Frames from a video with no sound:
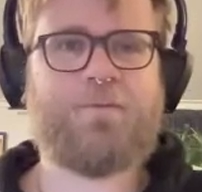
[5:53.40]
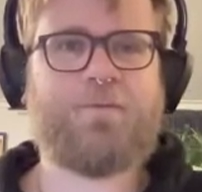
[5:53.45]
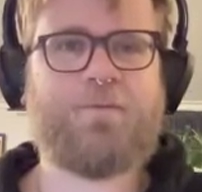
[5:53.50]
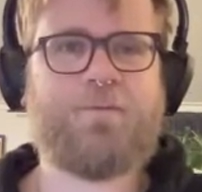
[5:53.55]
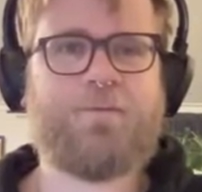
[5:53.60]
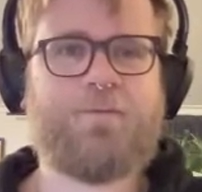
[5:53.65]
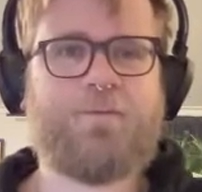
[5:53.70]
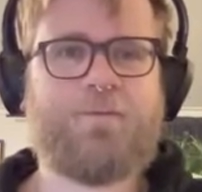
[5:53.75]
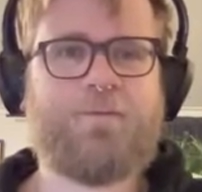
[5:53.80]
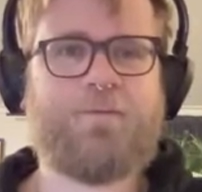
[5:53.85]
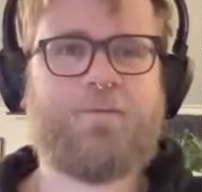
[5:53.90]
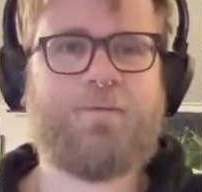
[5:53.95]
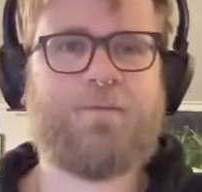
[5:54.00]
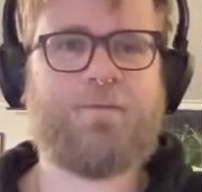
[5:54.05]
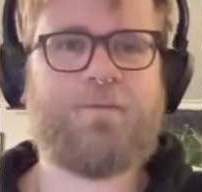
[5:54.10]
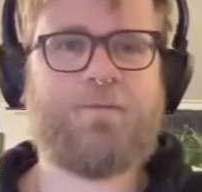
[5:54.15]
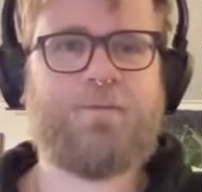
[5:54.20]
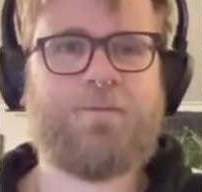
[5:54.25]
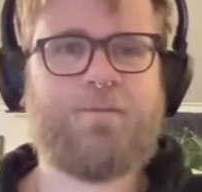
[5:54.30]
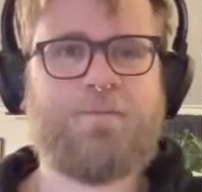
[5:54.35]

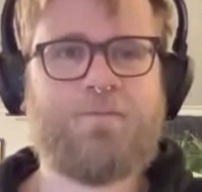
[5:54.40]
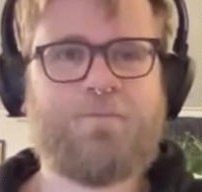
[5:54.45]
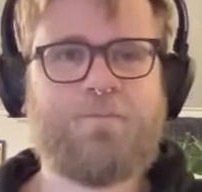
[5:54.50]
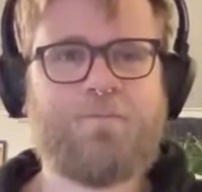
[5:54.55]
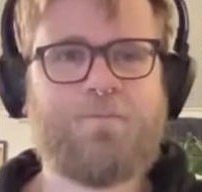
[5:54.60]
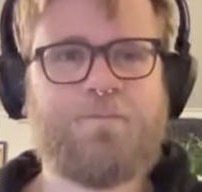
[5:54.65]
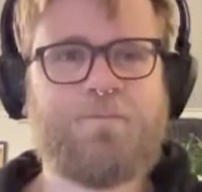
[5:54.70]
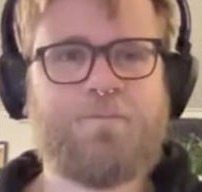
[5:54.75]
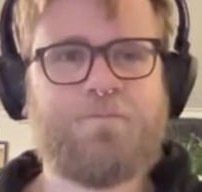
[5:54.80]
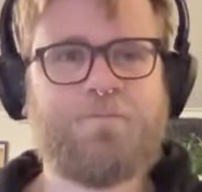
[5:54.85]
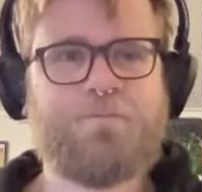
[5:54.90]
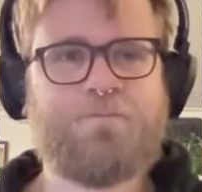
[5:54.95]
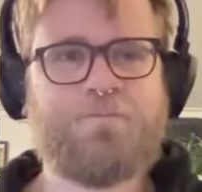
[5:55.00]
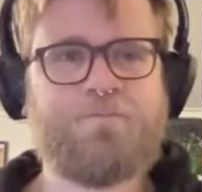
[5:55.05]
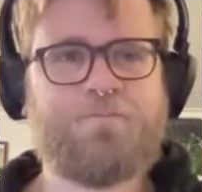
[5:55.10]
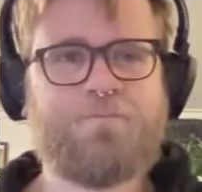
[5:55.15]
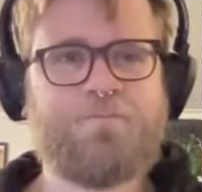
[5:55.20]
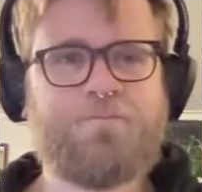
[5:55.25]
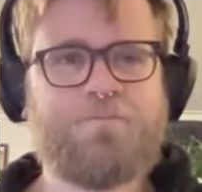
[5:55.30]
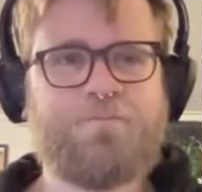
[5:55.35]

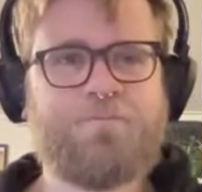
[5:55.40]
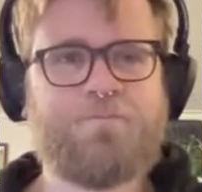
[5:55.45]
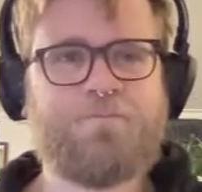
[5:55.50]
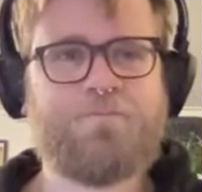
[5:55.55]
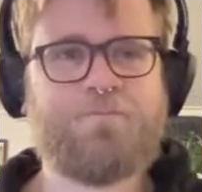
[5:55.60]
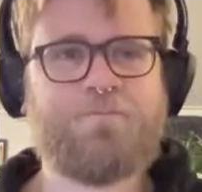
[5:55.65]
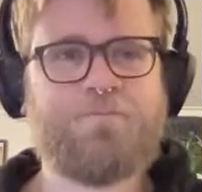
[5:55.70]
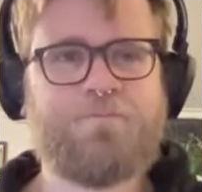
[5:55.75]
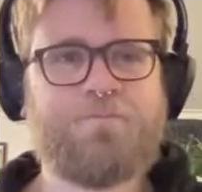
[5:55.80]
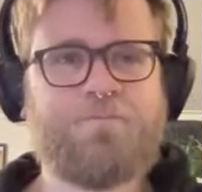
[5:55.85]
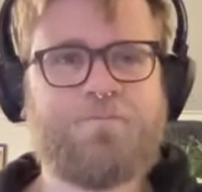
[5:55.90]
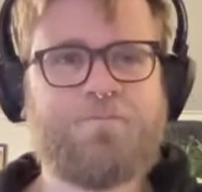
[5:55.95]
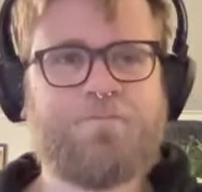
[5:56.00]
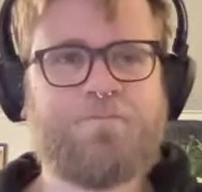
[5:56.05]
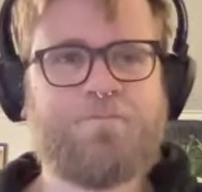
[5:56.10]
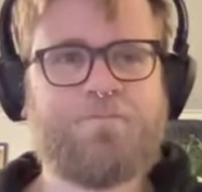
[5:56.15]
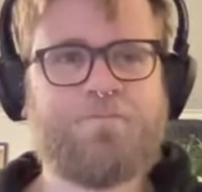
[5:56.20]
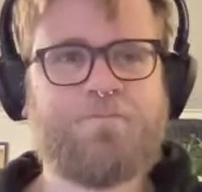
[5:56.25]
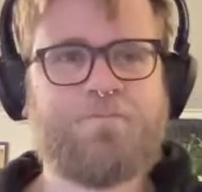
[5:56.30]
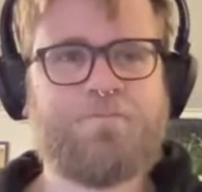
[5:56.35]

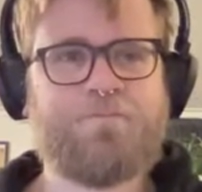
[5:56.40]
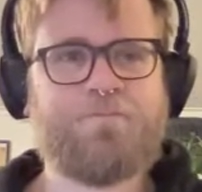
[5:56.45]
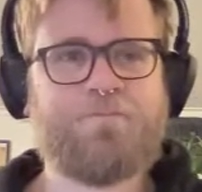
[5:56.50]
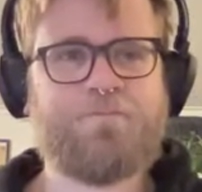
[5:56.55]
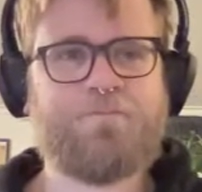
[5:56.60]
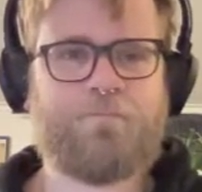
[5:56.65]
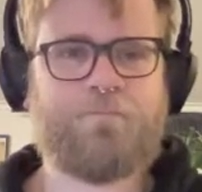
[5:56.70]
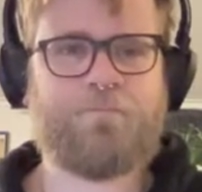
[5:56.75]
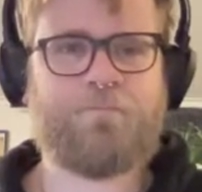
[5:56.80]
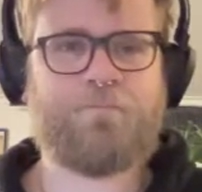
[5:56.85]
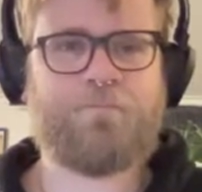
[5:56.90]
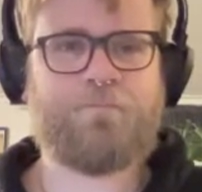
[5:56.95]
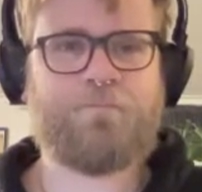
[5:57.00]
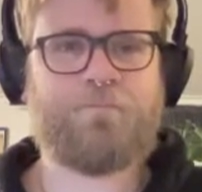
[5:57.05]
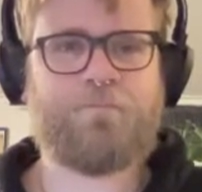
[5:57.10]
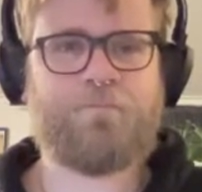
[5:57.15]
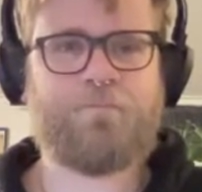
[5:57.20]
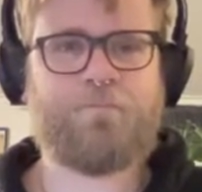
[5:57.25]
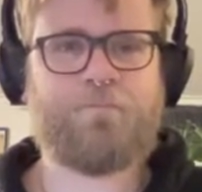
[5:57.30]
This person isn't speaking.